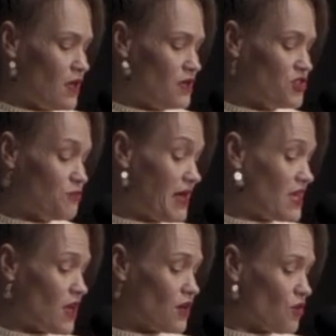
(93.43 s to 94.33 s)
Do many
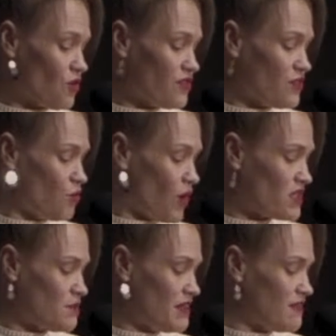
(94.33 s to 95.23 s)
young girls who want
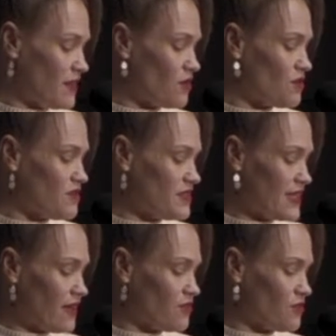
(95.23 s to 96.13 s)
to be singers and
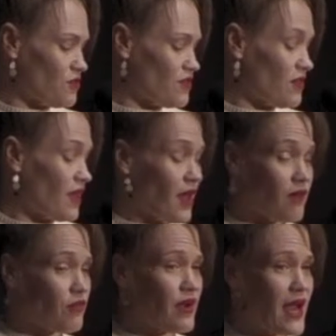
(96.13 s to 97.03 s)
dancers
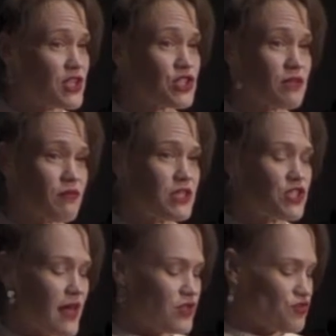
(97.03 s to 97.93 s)
ever actually
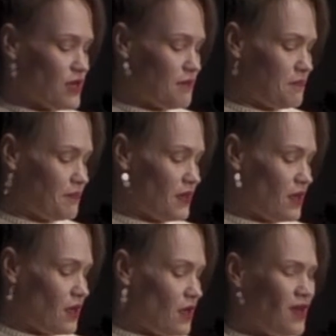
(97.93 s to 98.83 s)
reach that dream?
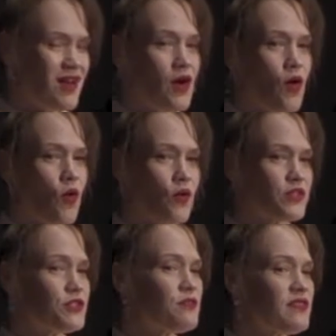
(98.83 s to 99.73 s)
Or
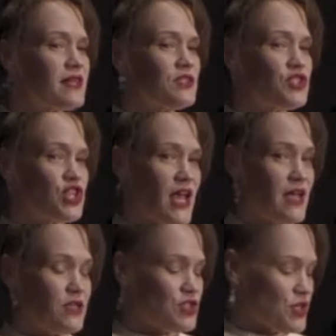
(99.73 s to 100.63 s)
do things
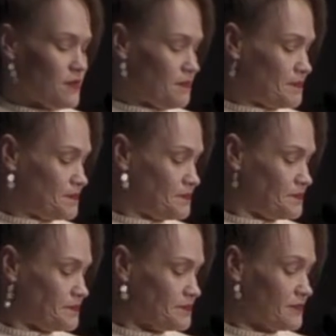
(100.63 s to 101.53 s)
change?
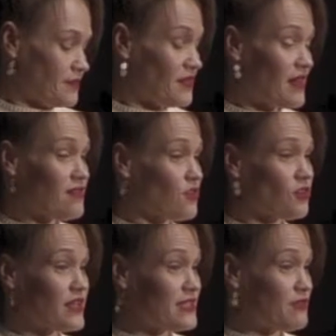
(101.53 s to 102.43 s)
They
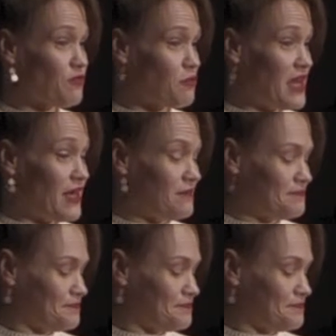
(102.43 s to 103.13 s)
certainly did for me.